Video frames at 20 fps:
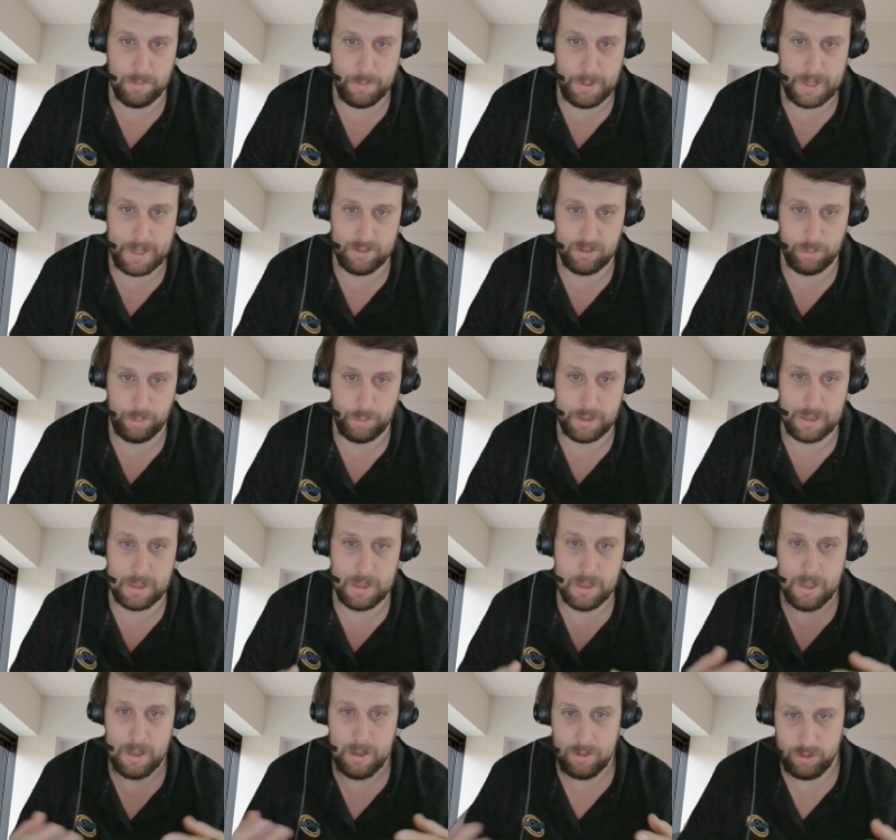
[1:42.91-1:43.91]

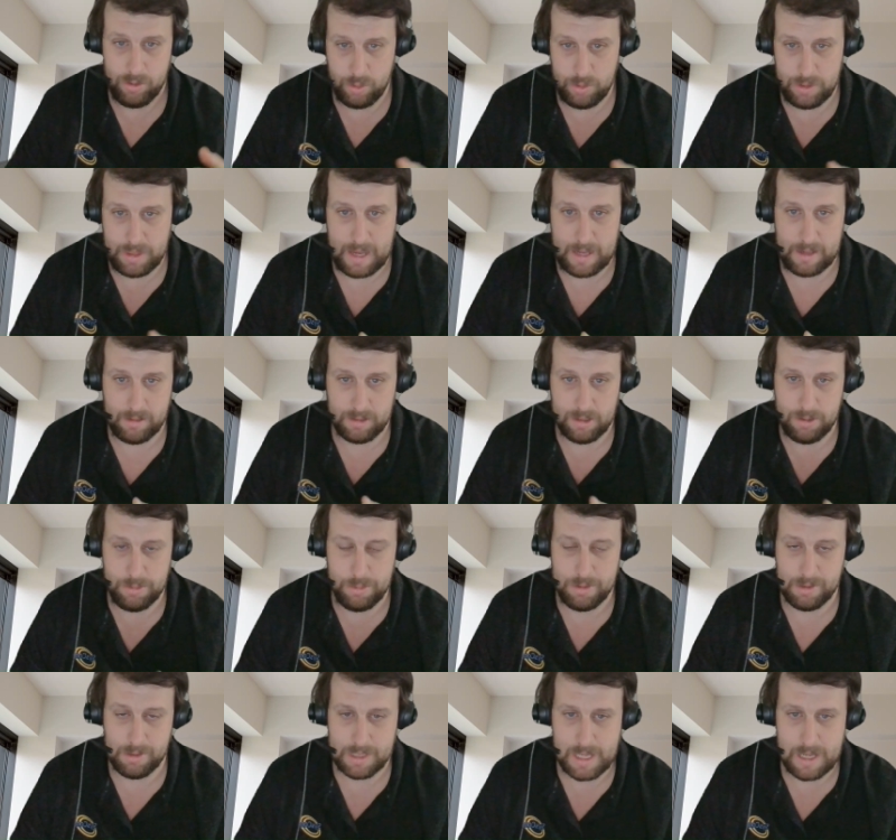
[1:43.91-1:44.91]
possibly through that
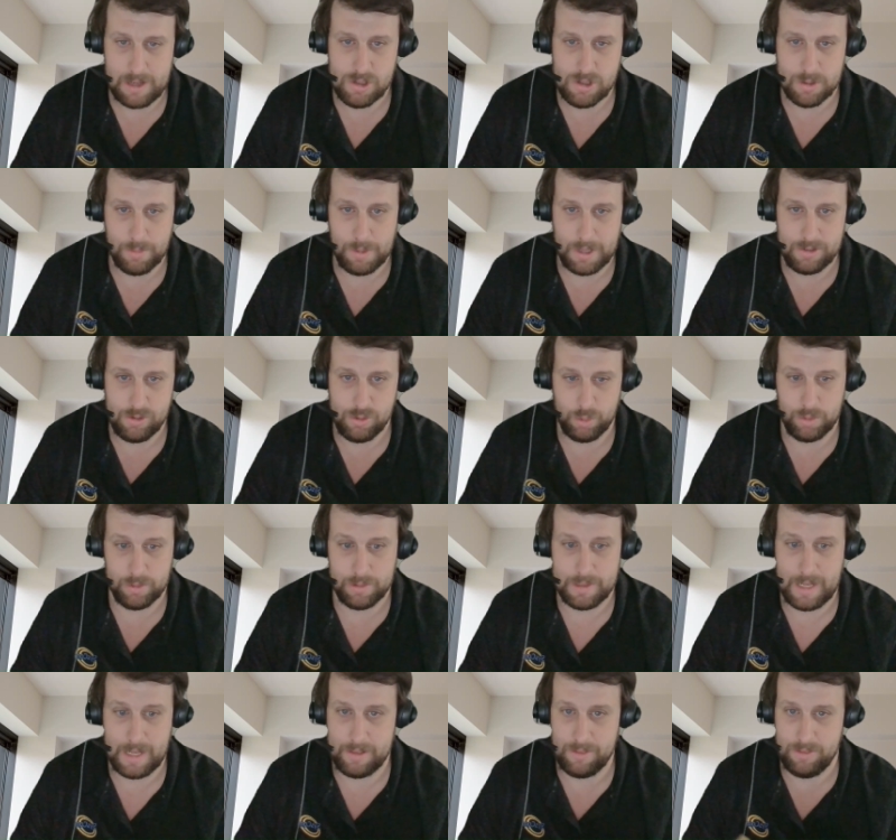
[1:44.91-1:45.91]
communication module,
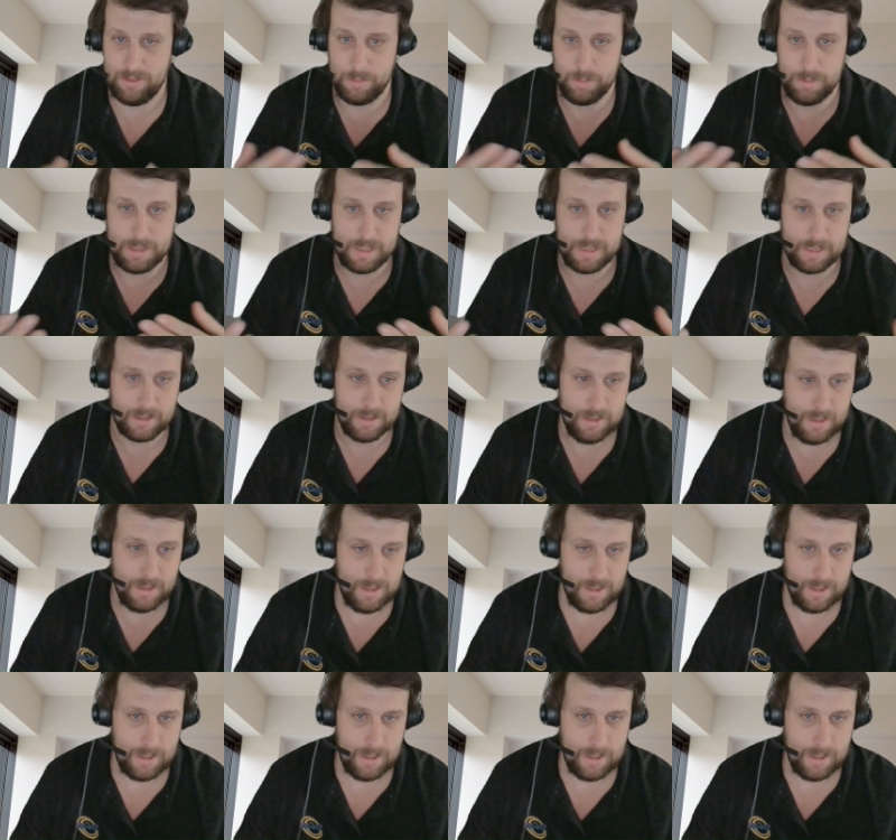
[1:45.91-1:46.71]
not something